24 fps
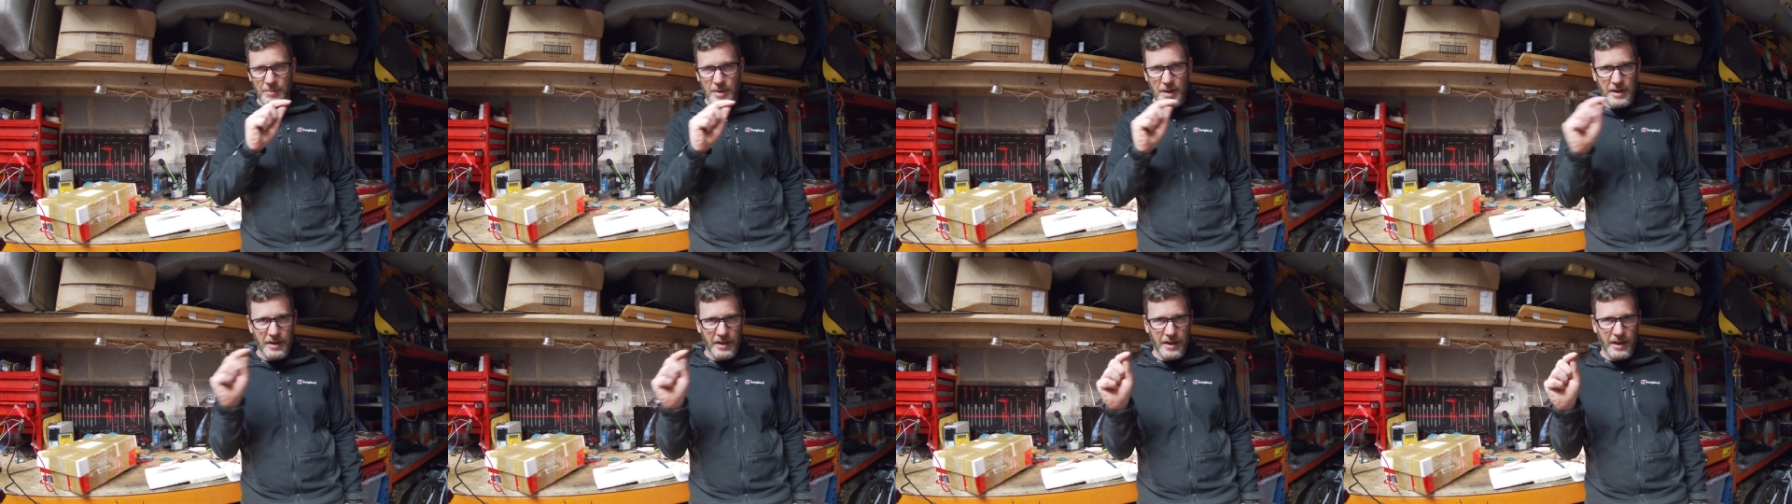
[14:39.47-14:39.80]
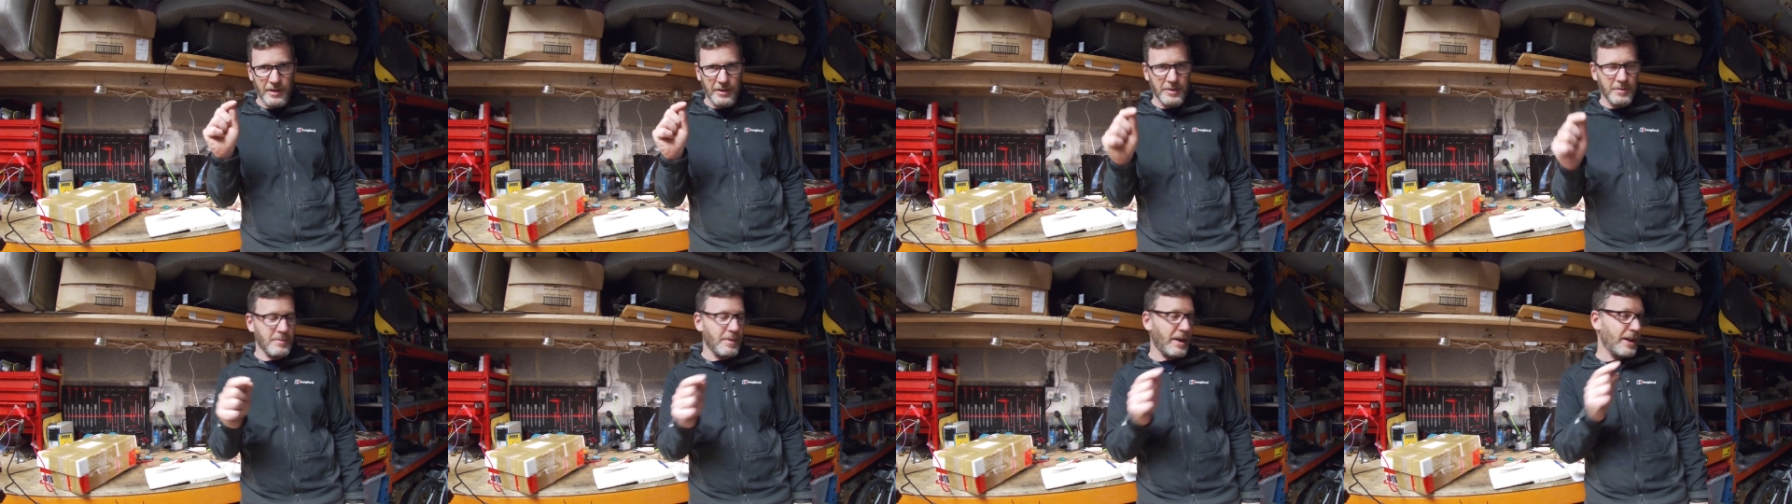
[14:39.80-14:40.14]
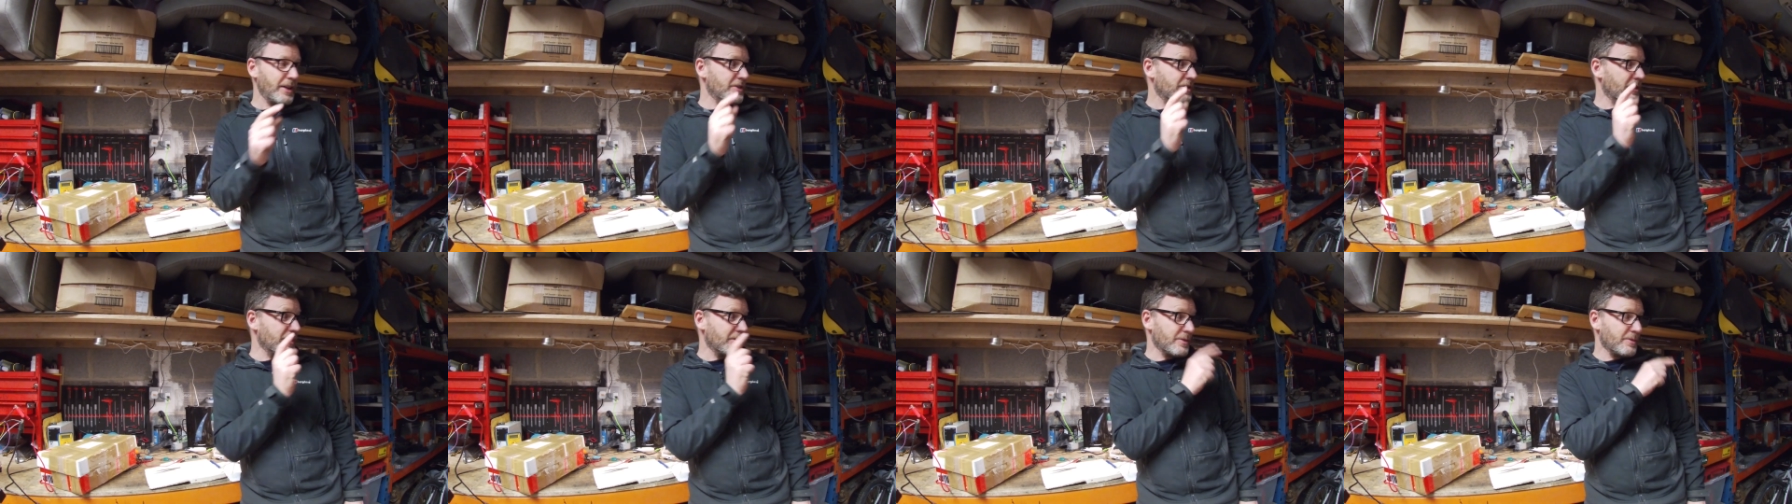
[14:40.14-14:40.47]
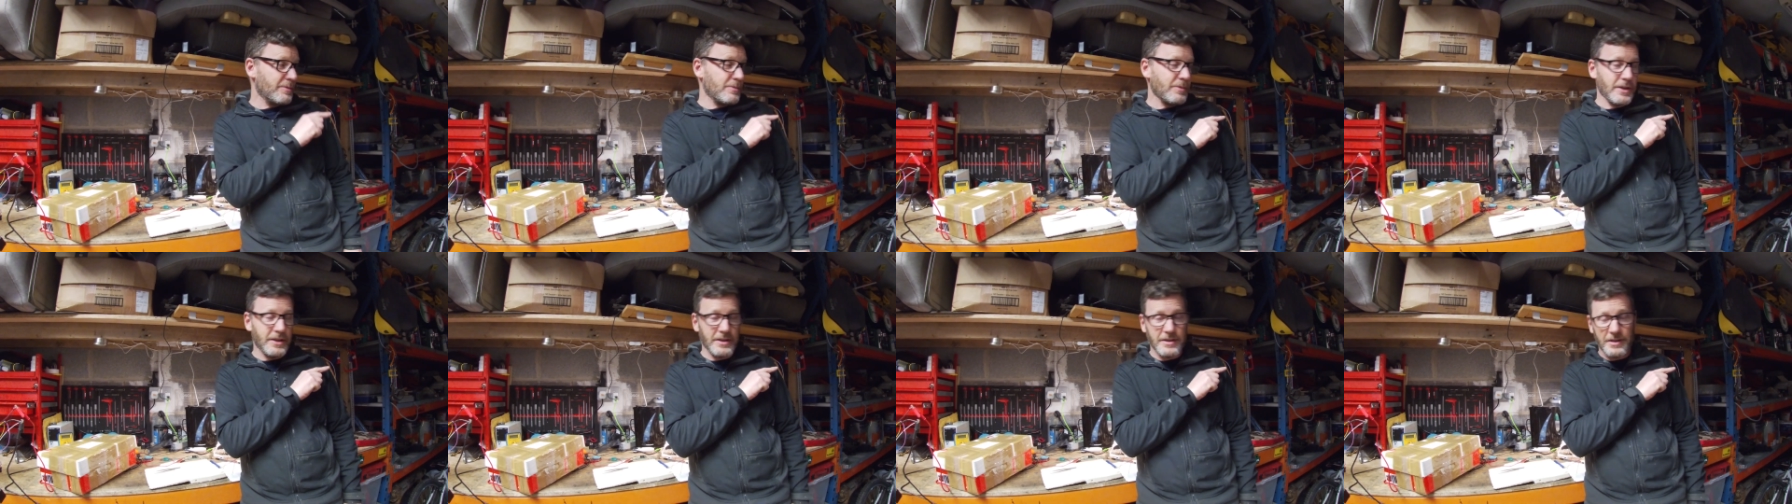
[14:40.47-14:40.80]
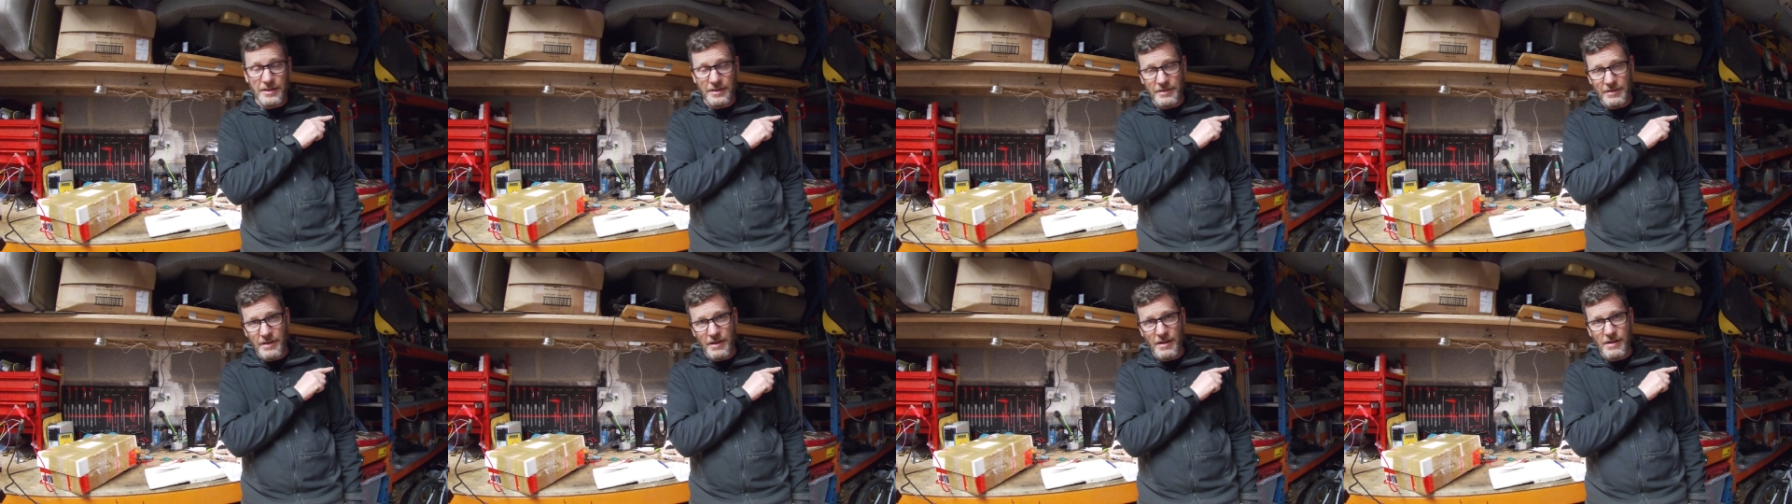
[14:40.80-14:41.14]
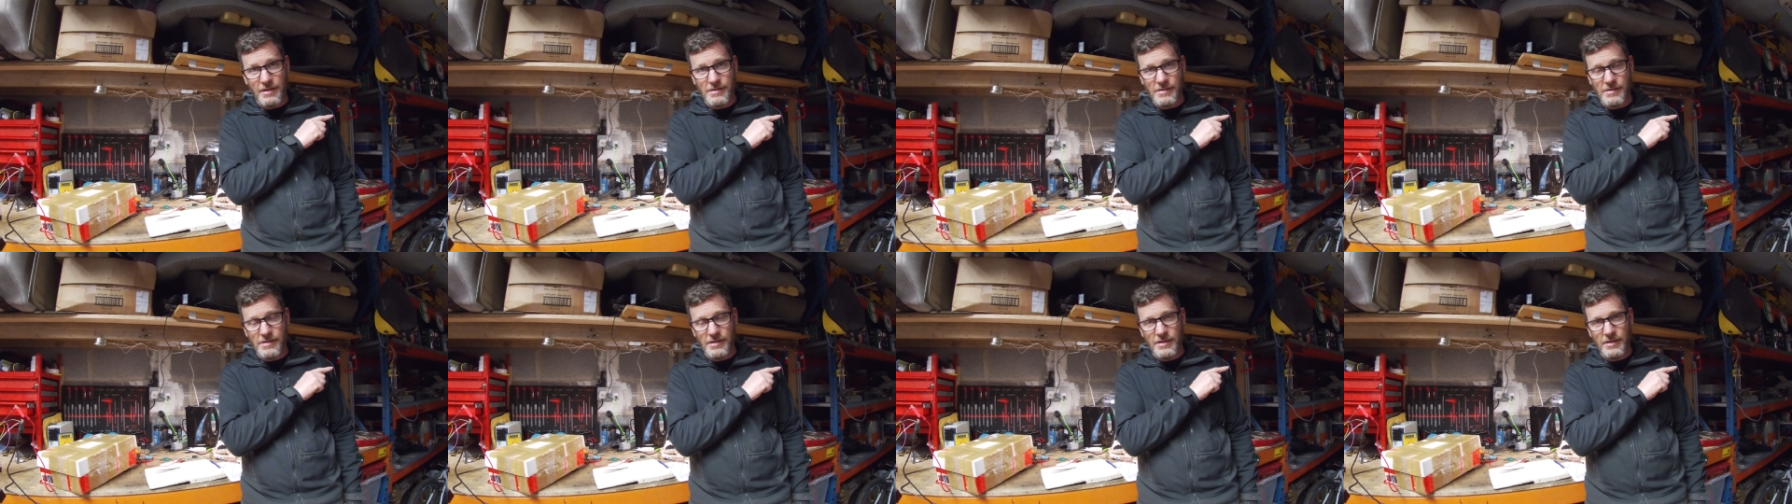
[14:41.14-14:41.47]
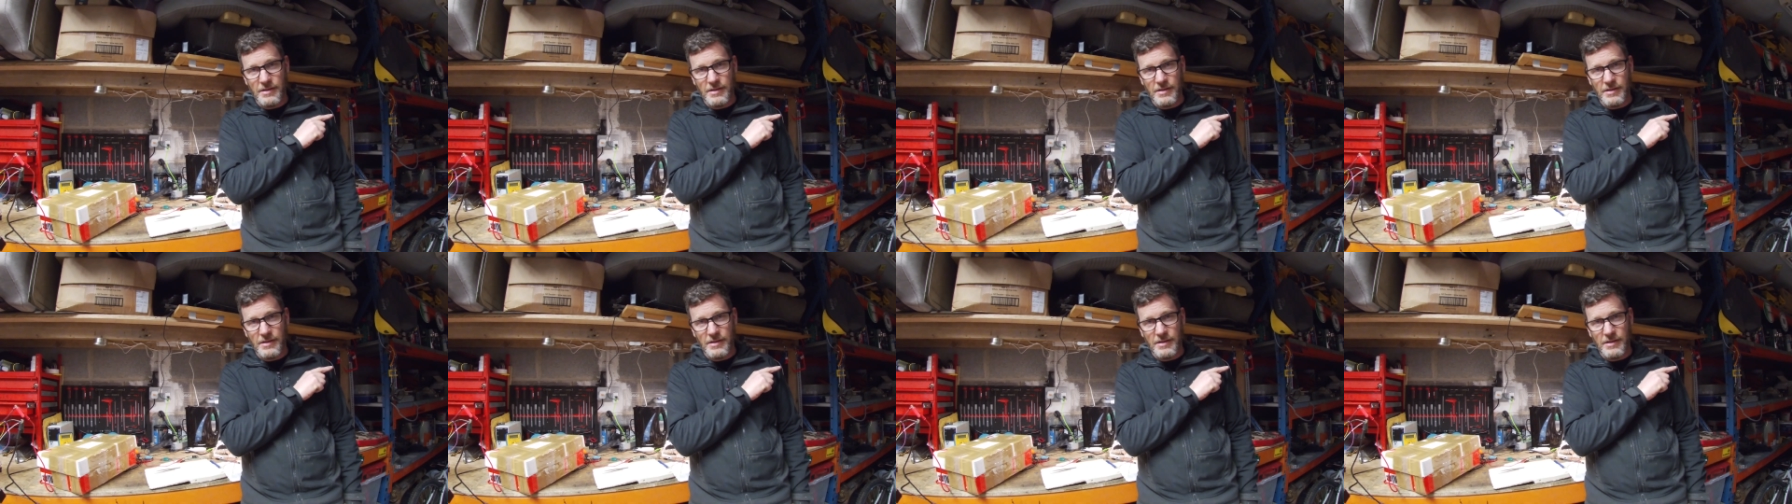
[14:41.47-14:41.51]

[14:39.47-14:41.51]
pin out matches what's in there.